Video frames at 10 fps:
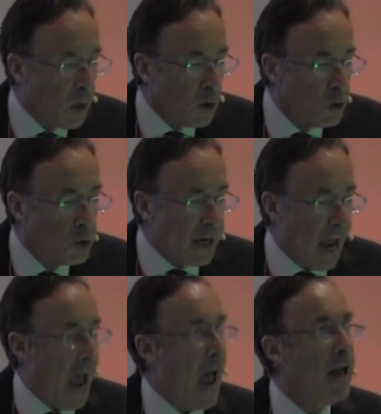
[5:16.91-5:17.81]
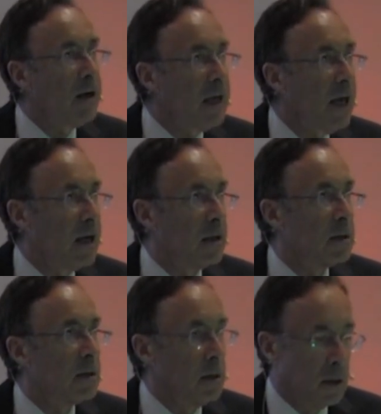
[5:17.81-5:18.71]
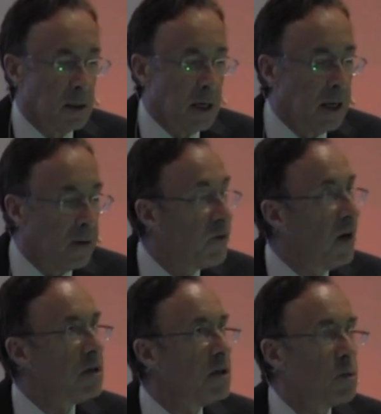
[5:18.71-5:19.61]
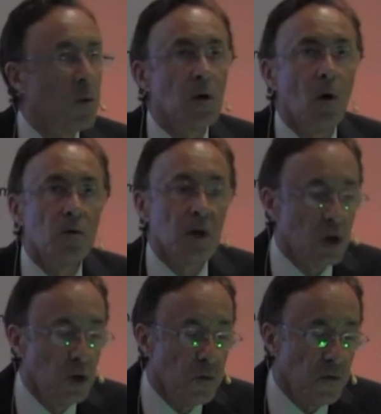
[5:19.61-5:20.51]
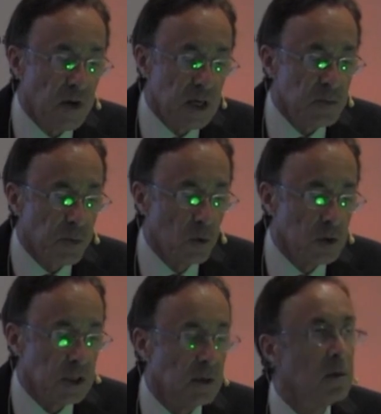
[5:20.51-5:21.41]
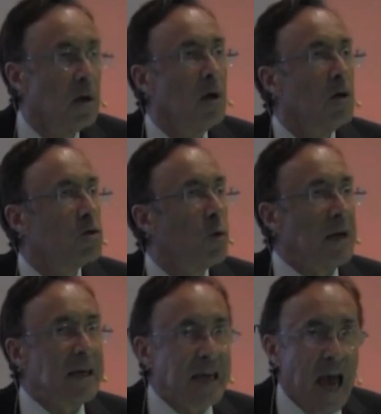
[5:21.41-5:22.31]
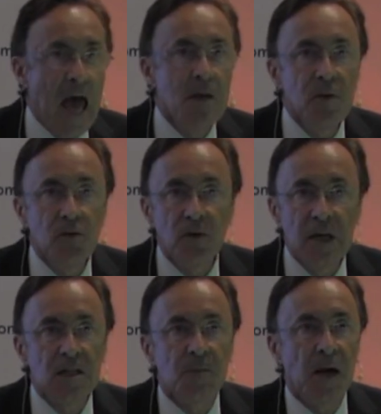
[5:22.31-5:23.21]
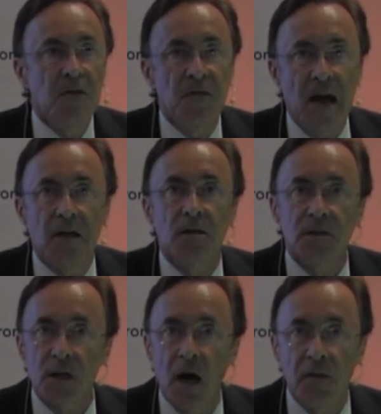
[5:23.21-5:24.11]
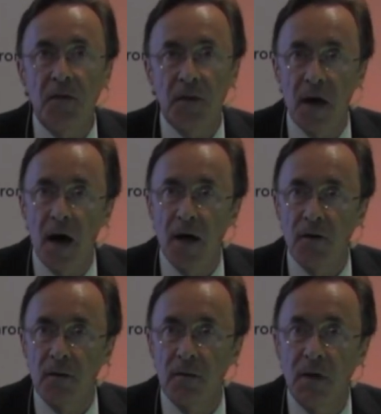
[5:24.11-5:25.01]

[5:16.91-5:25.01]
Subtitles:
You can get ferritin is what we call an acute phase protein. So it can be raised by factors other than iron.